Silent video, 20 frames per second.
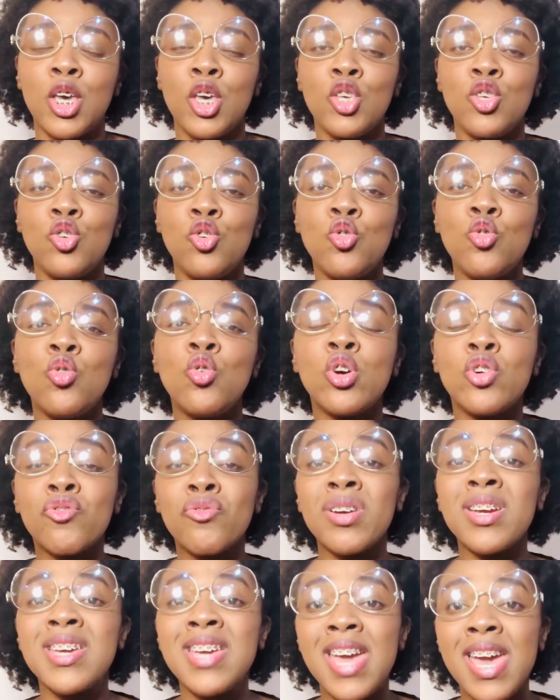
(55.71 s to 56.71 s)
you
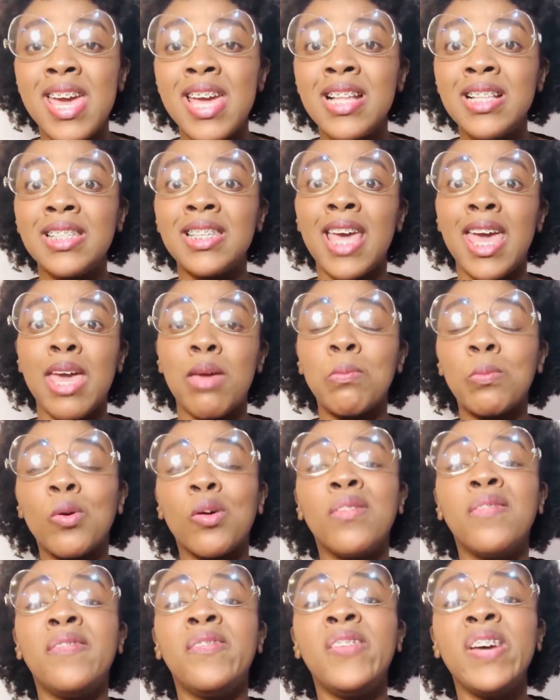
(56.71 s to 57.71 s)
create a
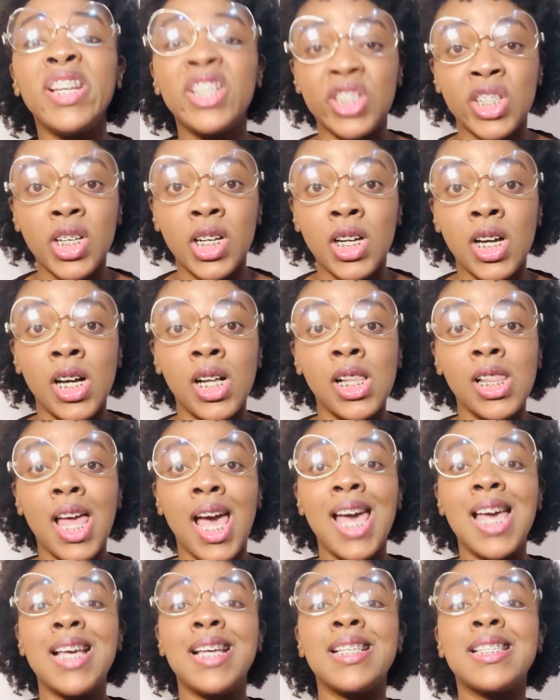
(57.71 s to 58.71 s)
professional
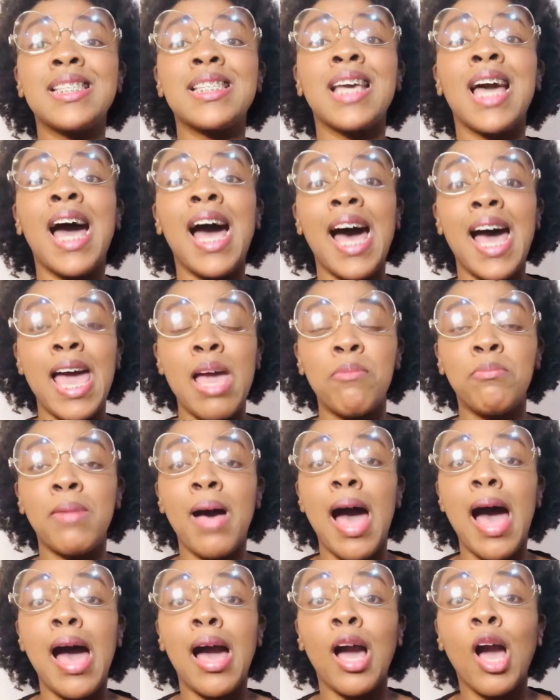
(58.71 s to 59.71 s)
Skype
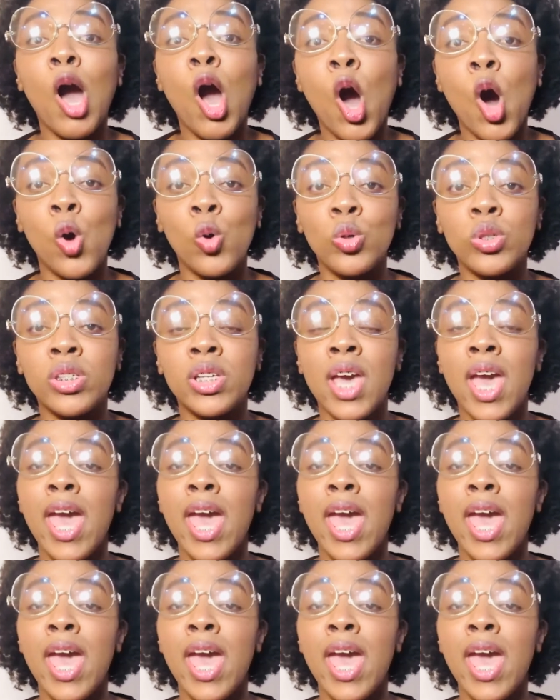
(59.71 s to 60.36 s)
account.